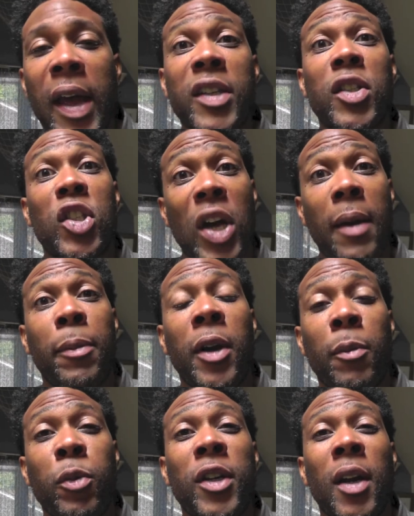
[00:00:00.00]
to actually chop it
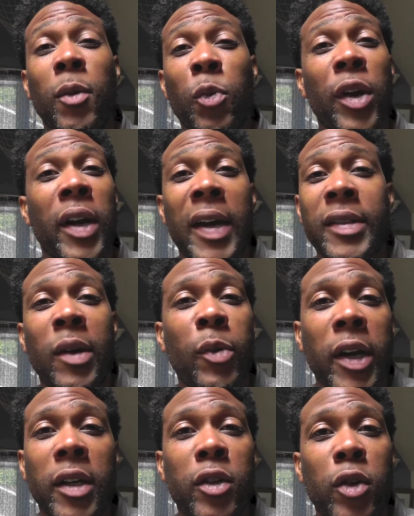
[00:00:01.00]
up with them and realize they're
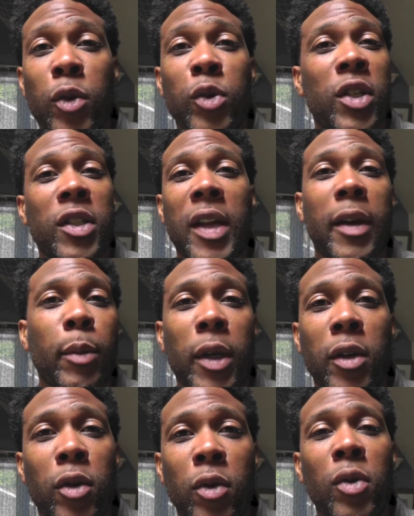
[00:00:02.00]
regular dudes just like
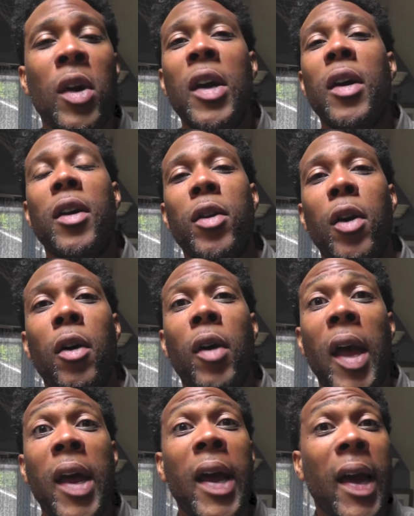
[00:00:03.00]
me and you, you
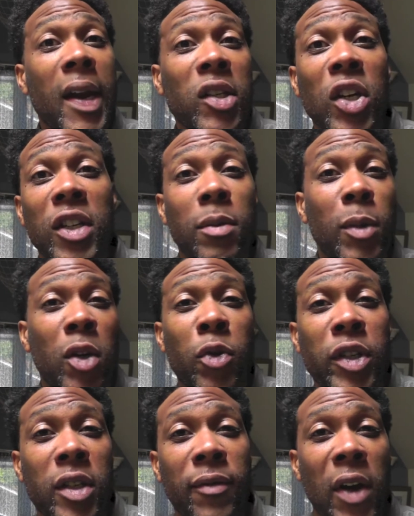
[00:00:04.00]
know. And I got a chance to meet
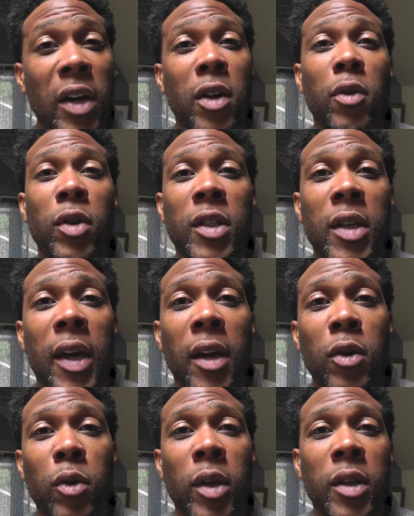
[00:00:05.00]
Christian von
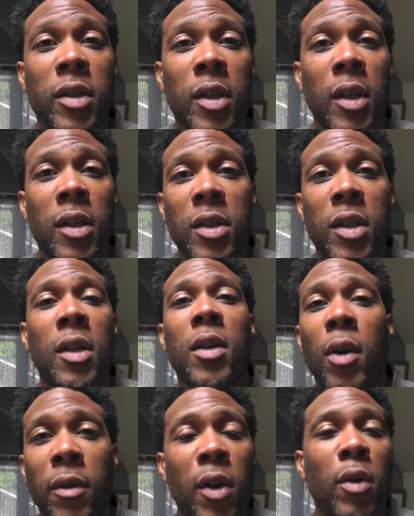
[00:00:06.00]
Koenigsegg, who is the C
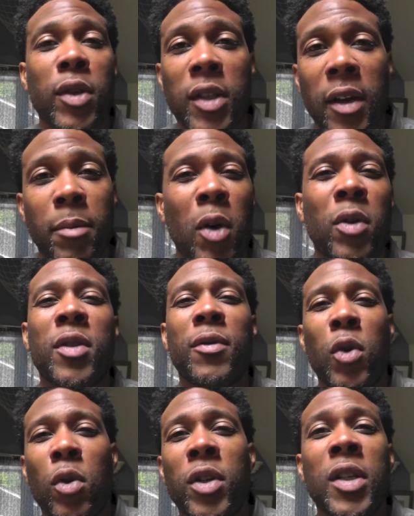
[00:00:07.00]
E O of Koenigsegg Motors,
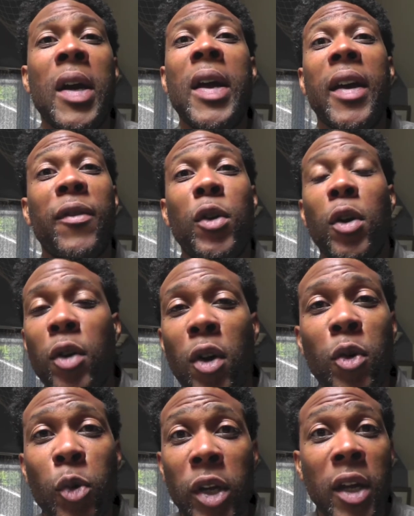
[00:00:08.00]
of course. If you don't
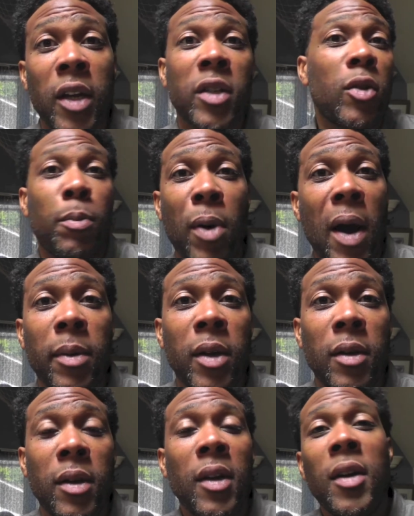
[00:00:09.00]
know who he is, you
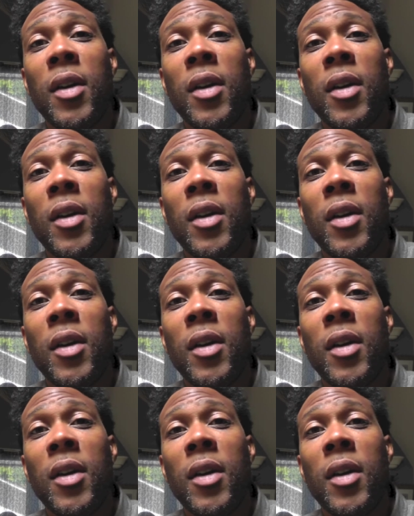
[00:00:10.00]
probably